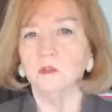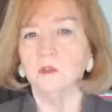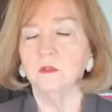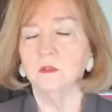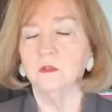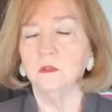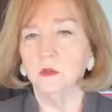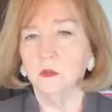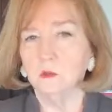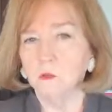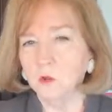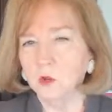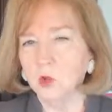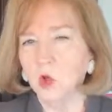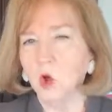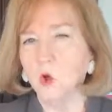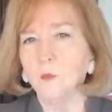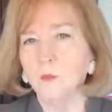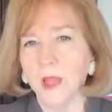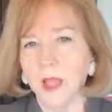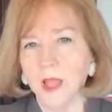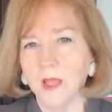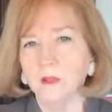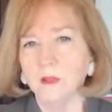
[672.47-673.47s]
you know, go
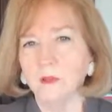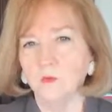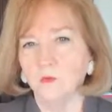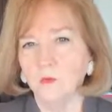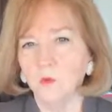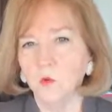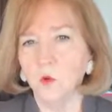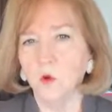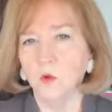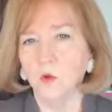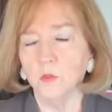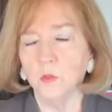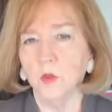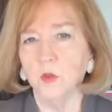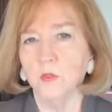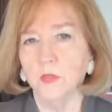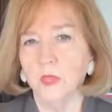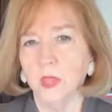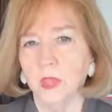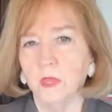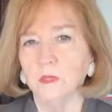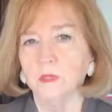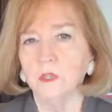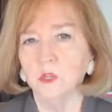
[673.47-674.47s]
back and forth on
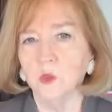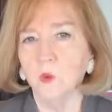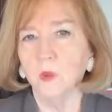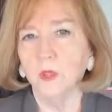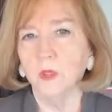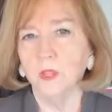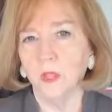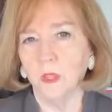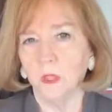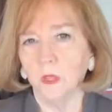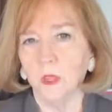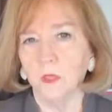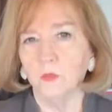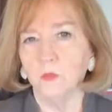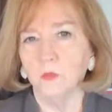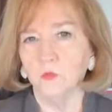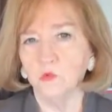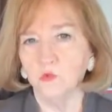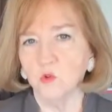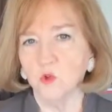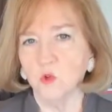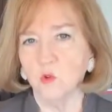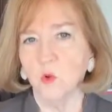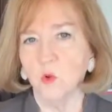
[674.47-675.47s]
that until we can get
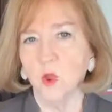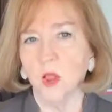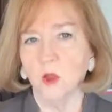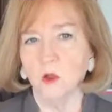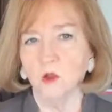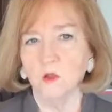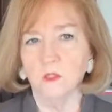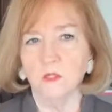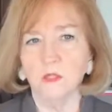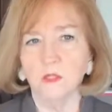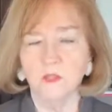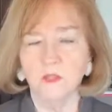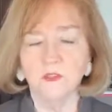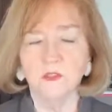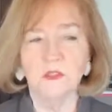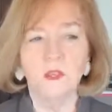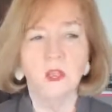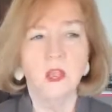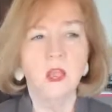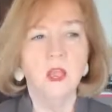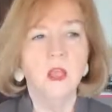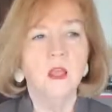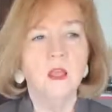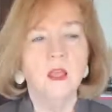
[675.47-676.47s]
through our list.
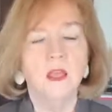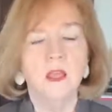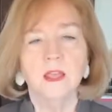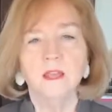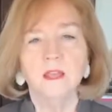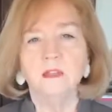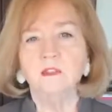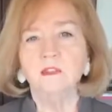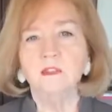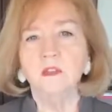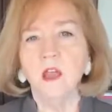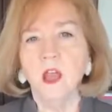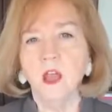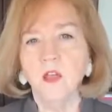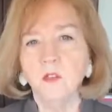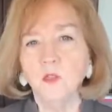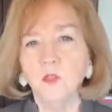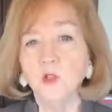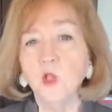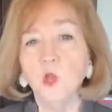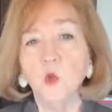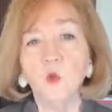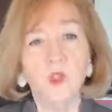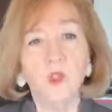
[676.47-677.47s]
It's not the
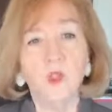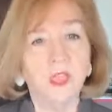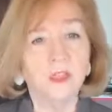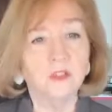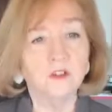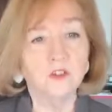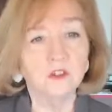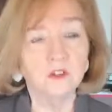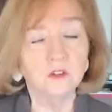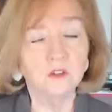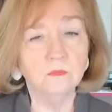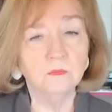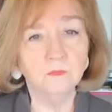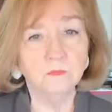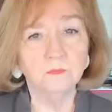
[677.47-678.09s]
location